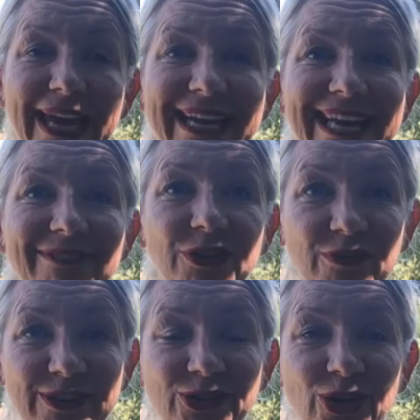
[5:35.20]
And if you've
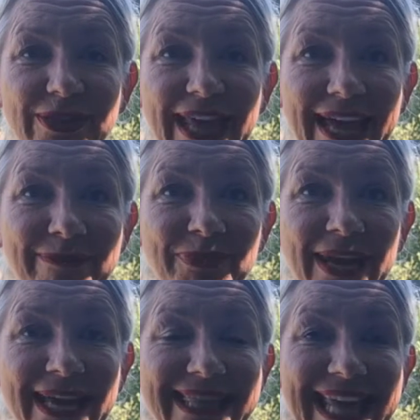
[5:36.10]
enjoyed that,
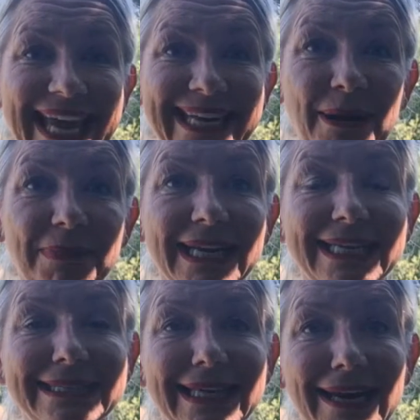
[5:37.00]
then please